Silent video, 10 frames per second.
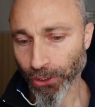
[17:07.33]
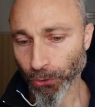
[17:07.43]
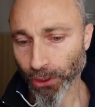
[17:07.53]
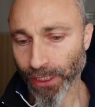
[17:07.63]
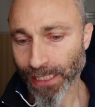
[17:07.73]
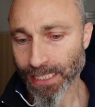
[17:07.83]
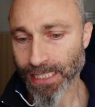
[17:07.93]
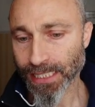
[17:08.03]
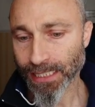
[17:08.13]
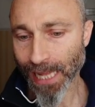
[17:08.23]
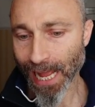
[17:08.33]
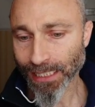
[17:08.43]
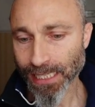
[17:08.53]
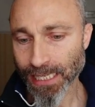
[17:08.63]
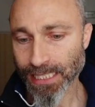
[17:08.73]
noted that
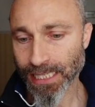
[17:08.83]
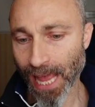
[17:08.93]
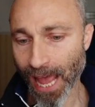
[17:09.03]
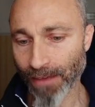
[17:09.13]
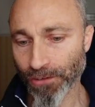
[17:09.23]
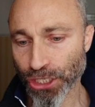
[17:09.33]
studies have